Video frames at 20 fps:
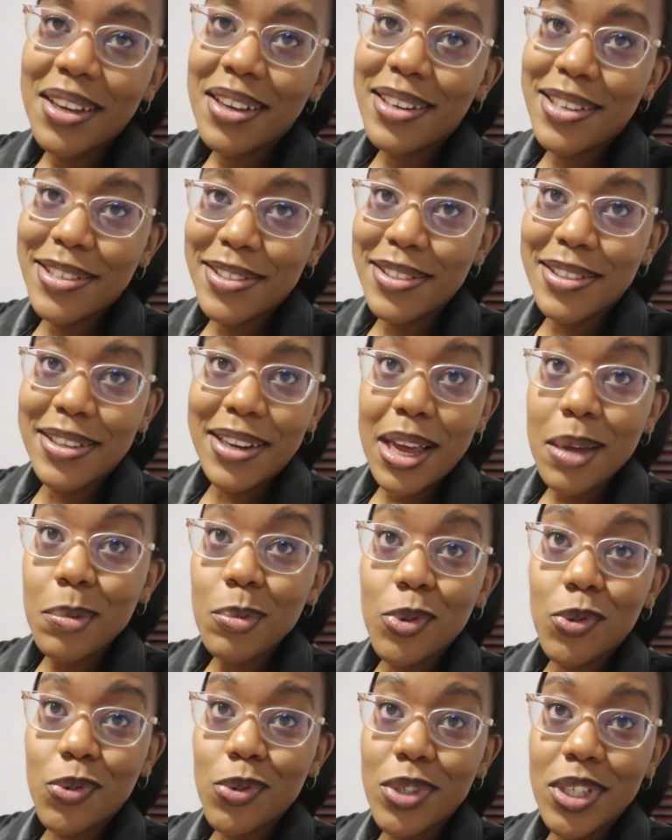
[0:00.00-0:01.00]
Listen,
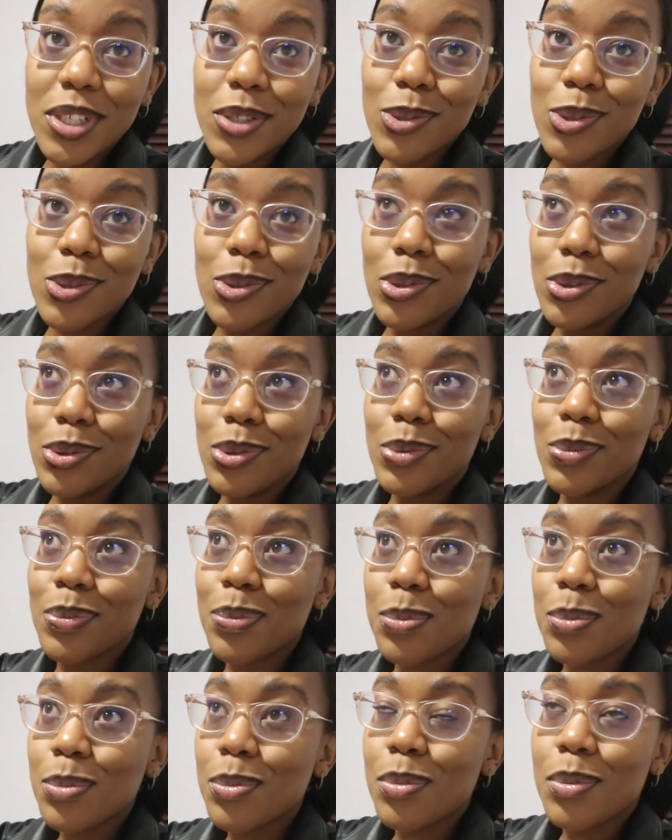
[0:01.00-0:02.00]
I'm a foodie, so
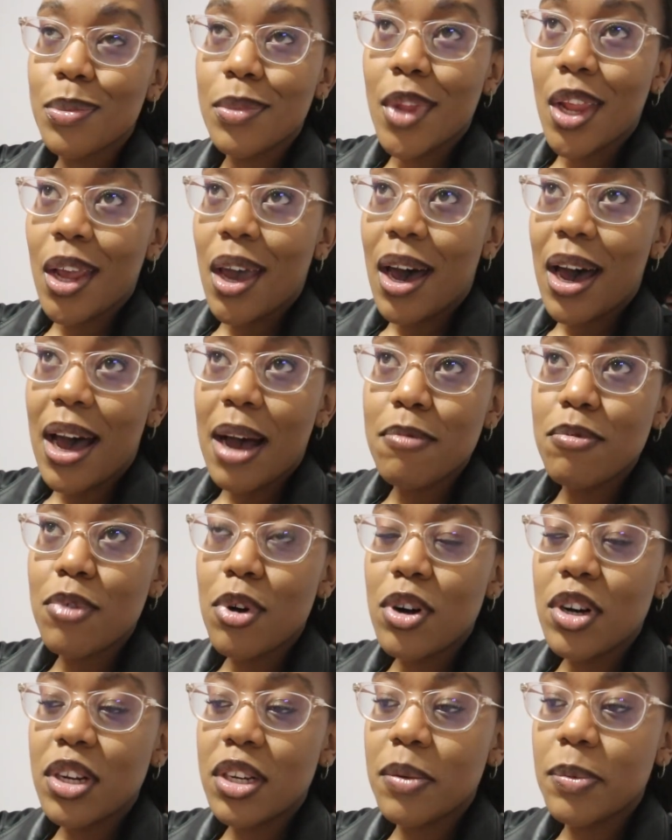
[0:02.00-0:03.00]
I'm
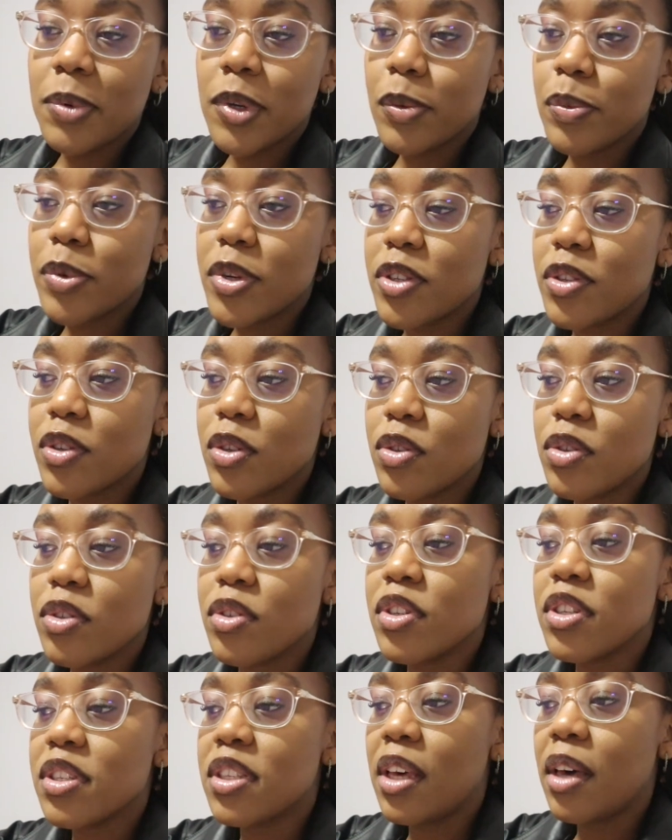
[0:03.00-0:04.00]
not gonna be a person to
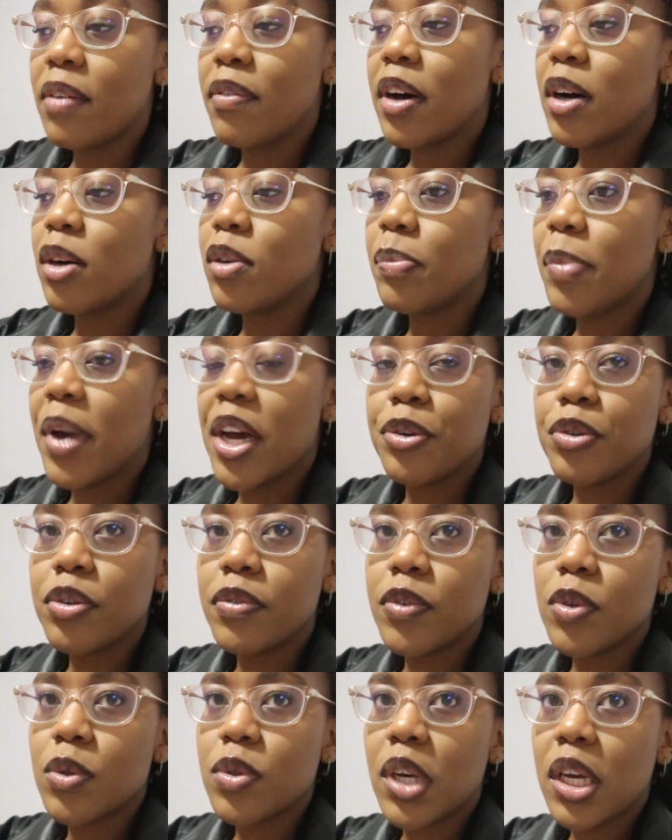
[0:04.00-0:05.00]
just give out bad
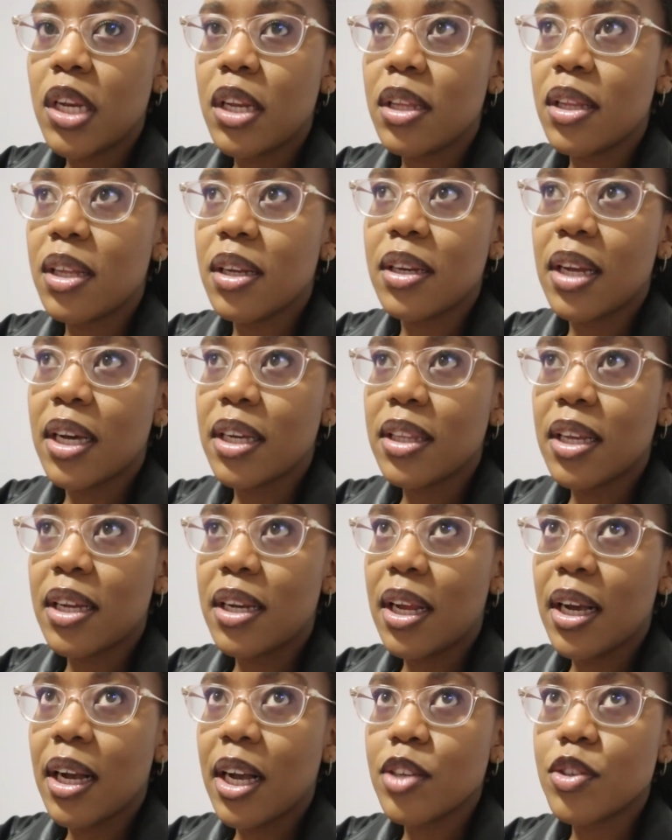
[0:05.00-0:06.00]
reviews or anything like
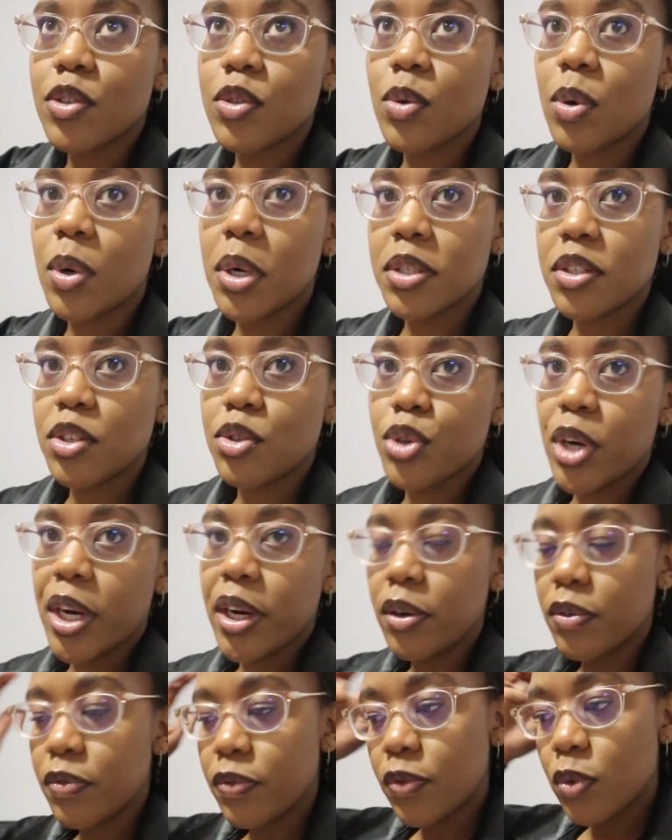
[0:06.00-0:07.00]
that. Like, I just go out and
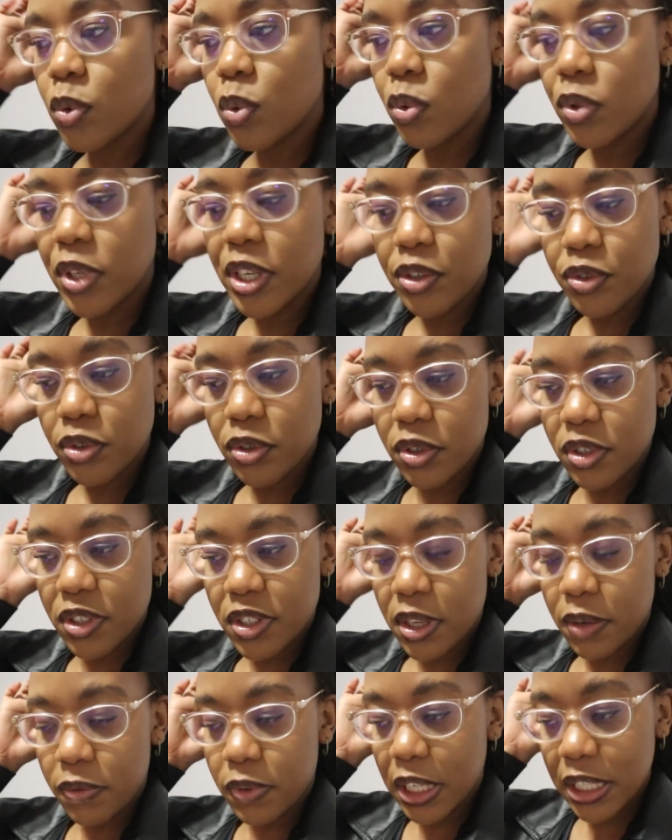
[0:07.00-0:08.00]
try out food and
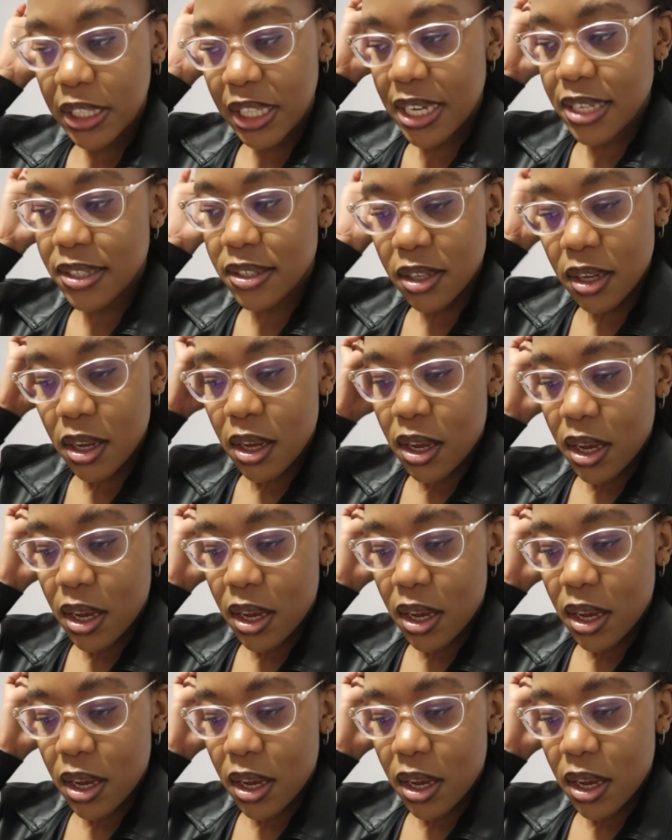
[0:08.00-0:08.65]
stuff like that.